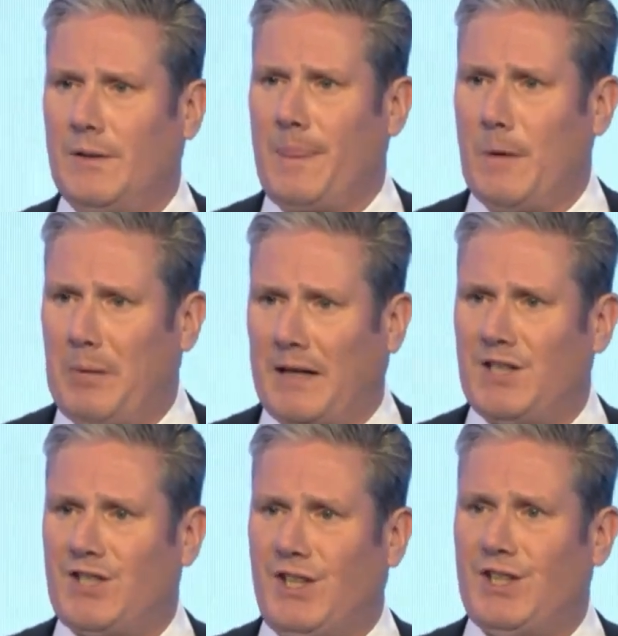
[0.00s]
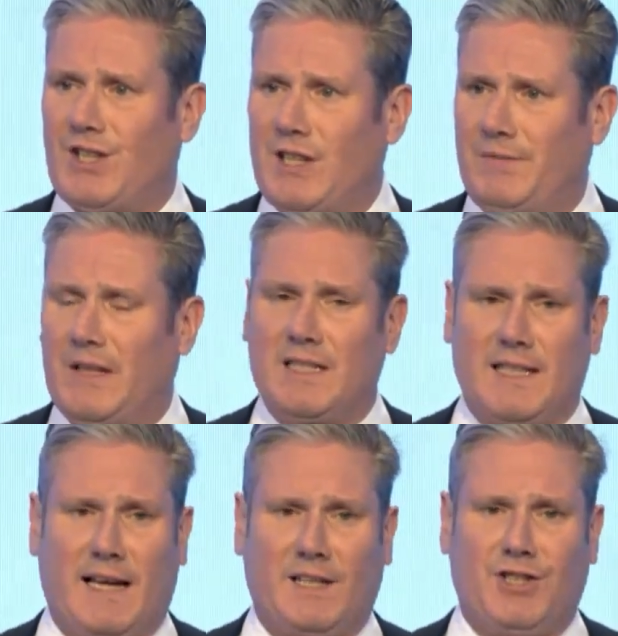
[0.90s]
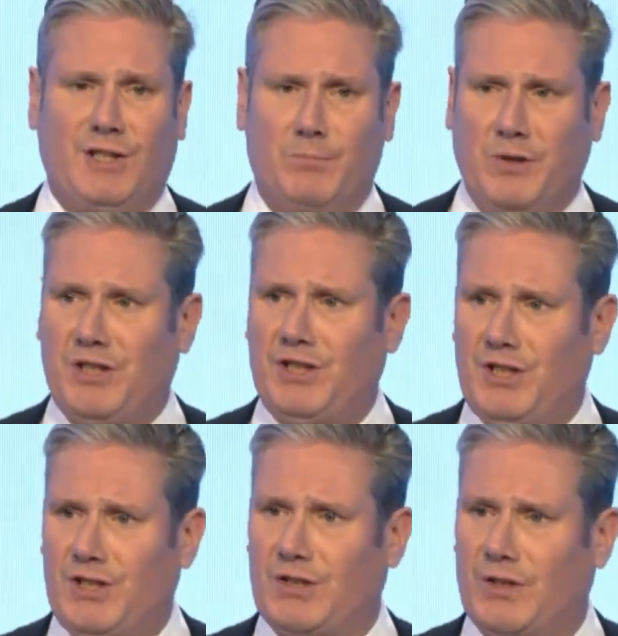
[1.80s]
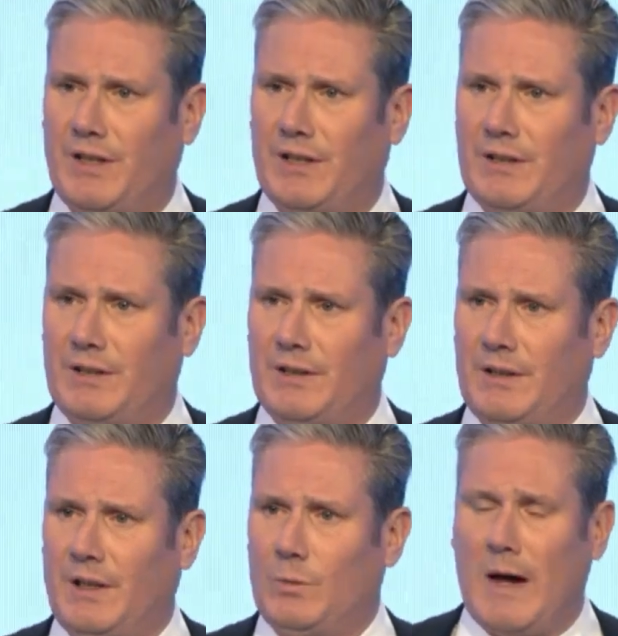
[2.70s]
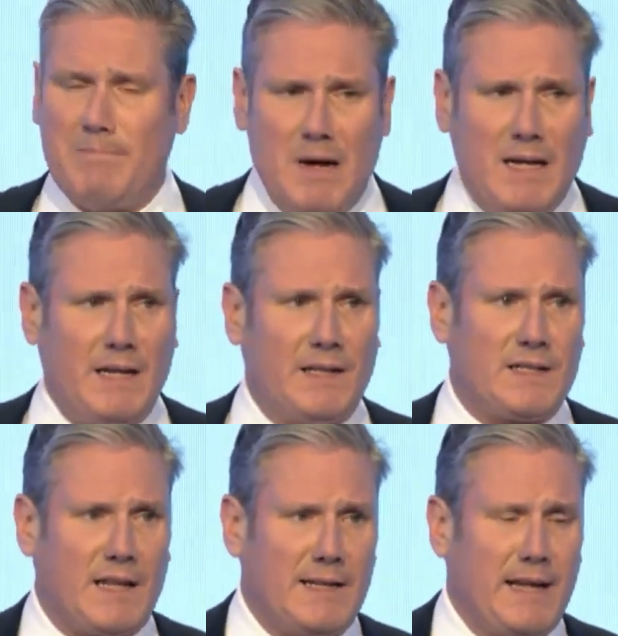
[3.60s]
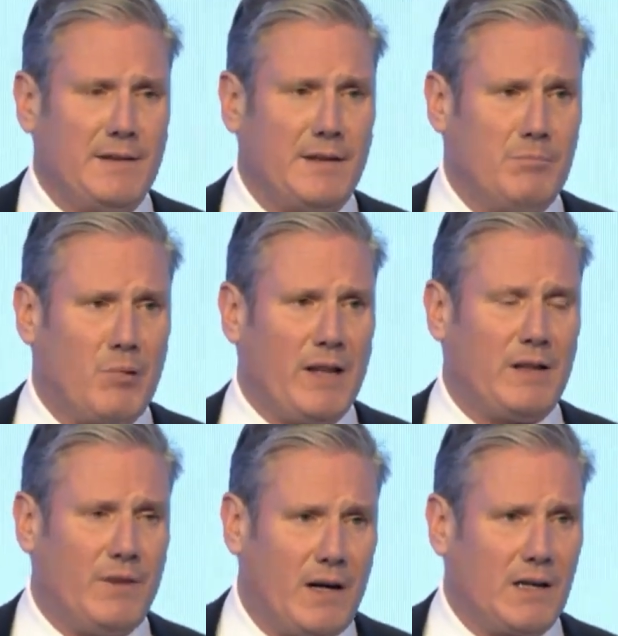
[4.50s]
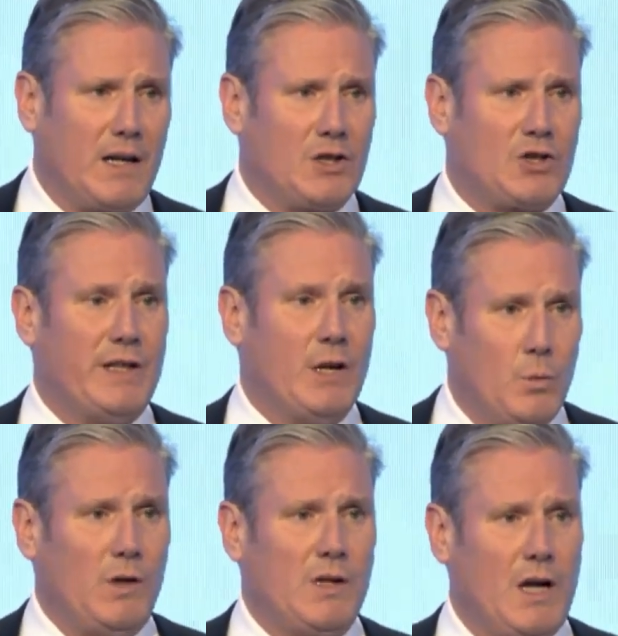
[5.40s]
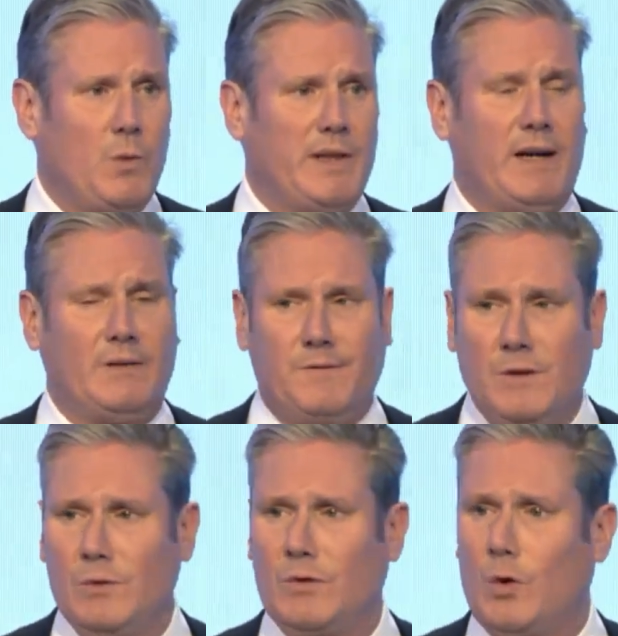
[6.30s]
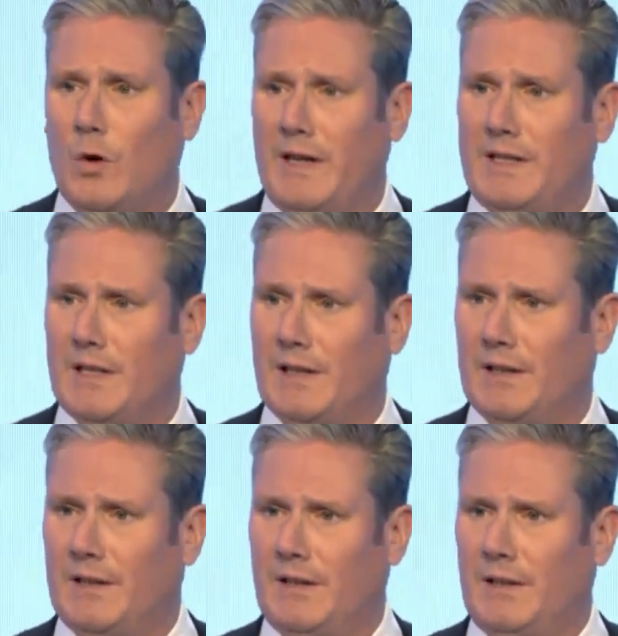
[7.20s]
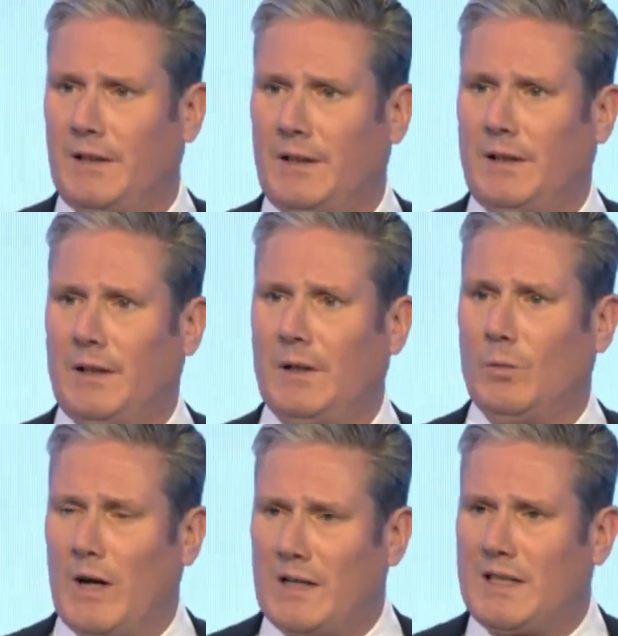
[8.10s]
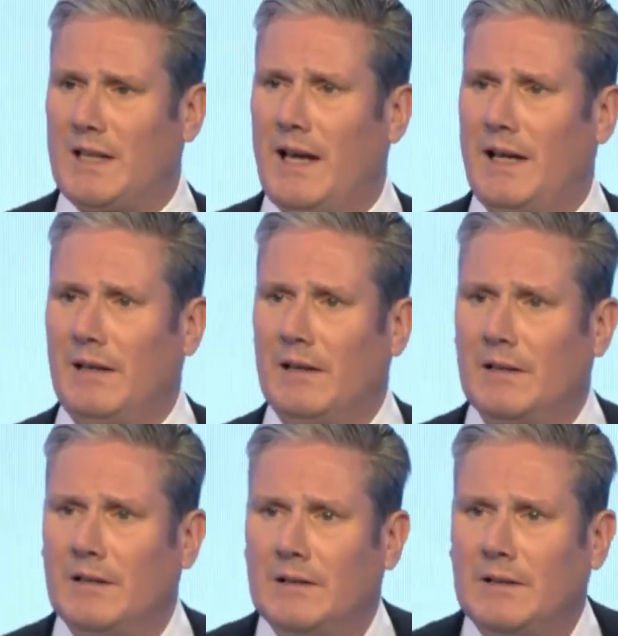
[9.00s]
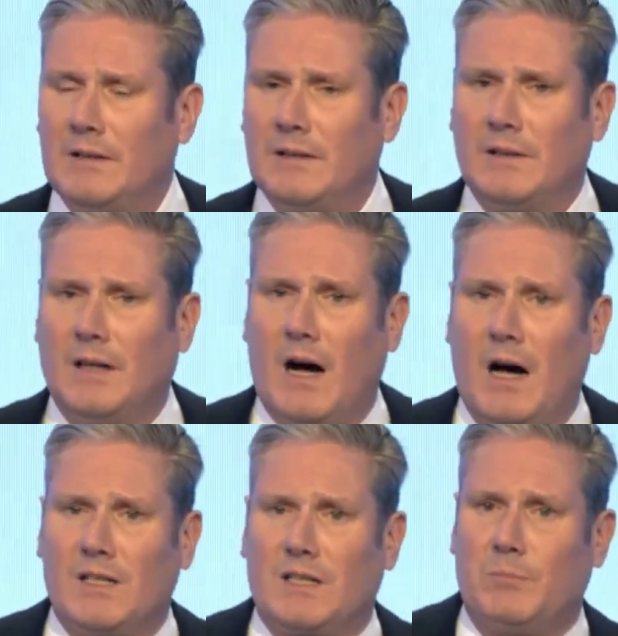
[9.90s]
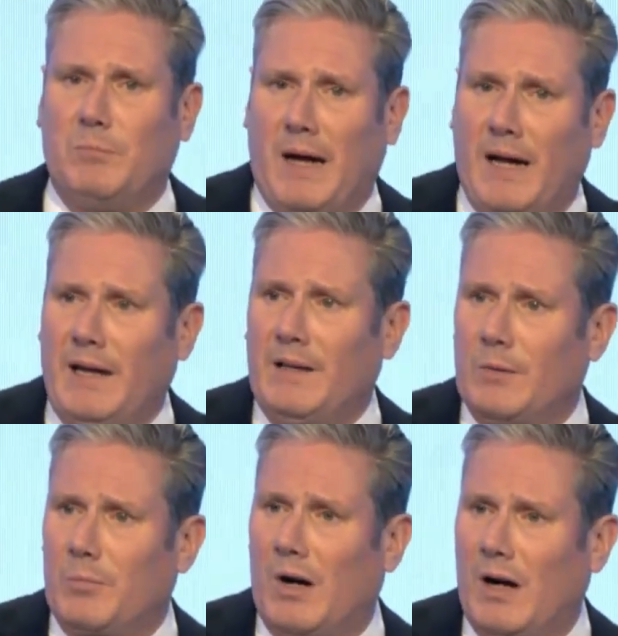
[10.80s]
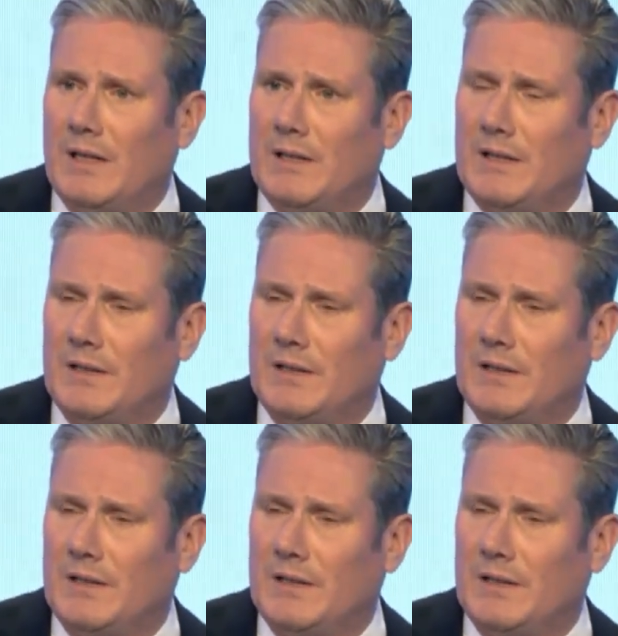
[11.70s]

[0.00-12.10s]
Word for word: the biggest hit to living standards in British history, where millions, the length and breadth of our country, will go without food or heating. Once again, asked to pay the price.